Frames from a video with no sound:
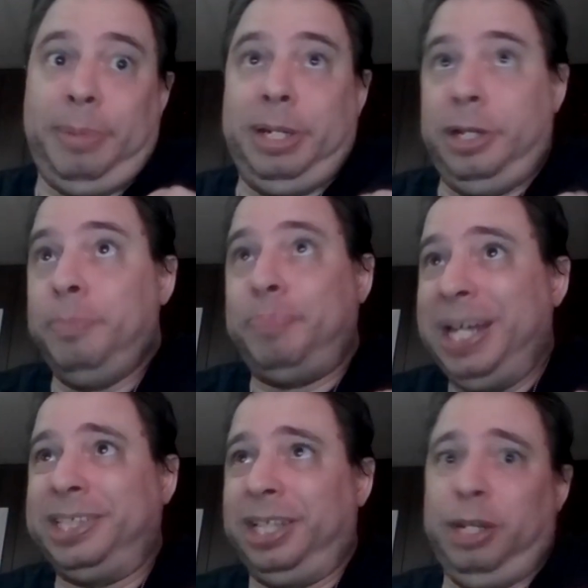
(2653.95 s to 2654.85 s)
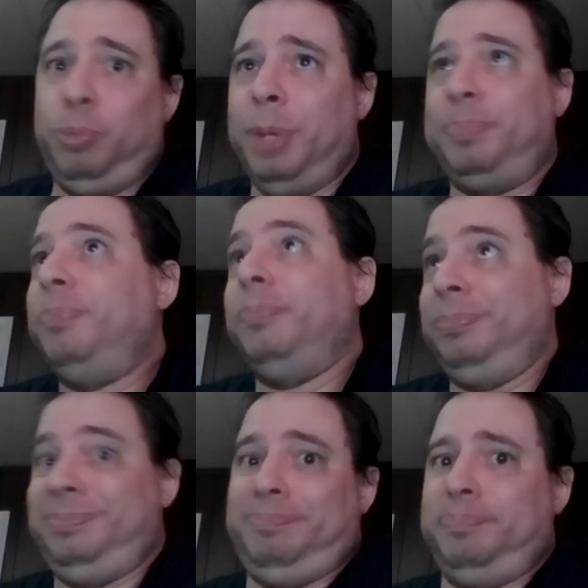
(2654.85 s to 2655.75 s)
I mean, he basically whipped
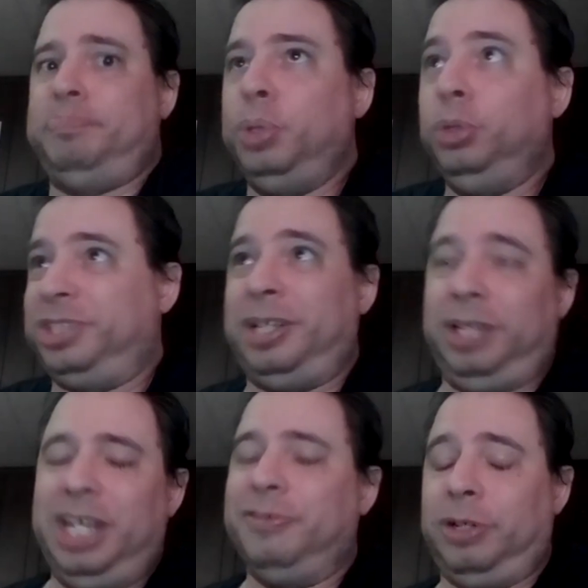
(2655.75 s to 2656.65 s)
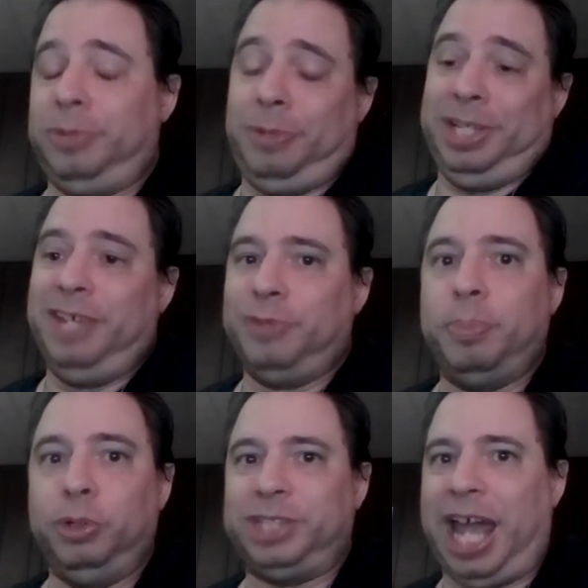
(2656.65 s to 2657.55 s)
Buu's, evil, oh, well,
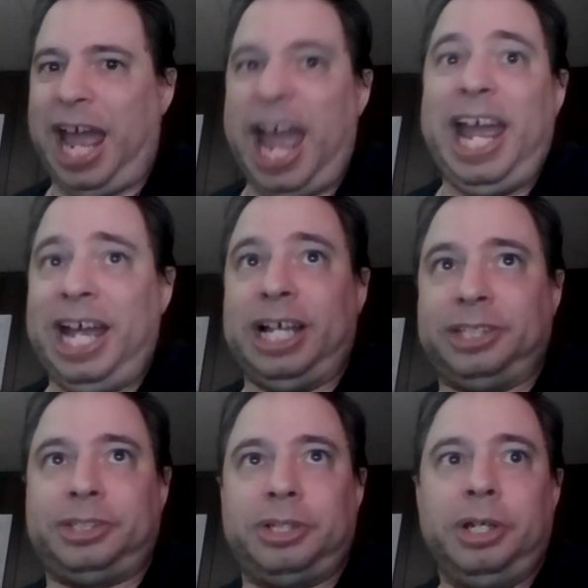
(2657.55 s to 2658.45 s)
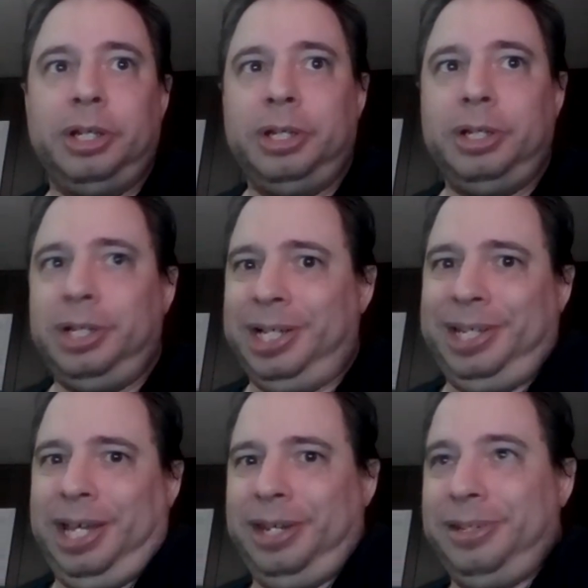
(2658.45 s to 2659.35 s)
Evil Buu's ass.
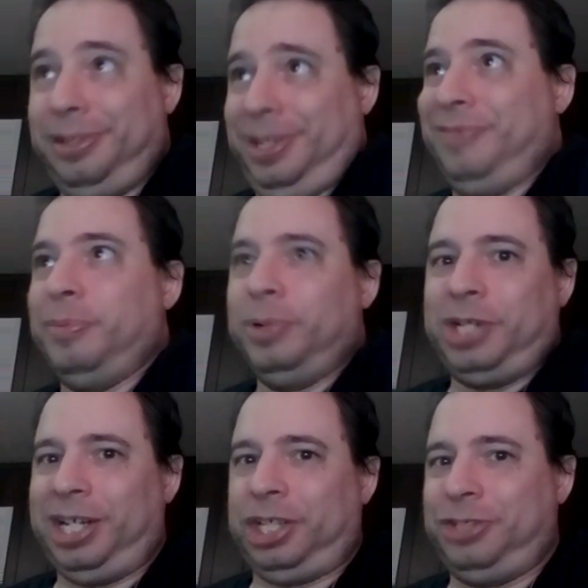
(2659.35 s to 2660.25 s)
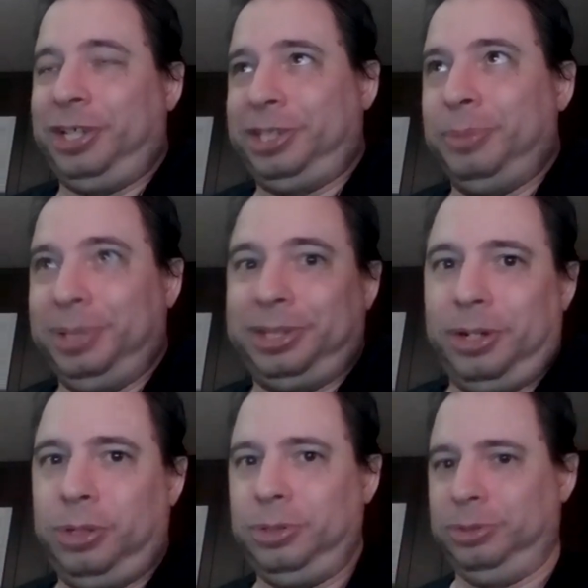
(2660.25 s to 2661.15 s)
And then Evil Buu kind of tricked him with the
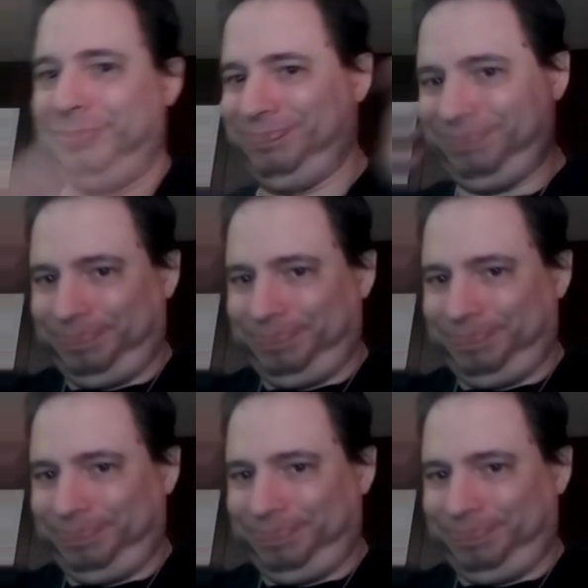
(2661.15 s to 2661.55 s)
whole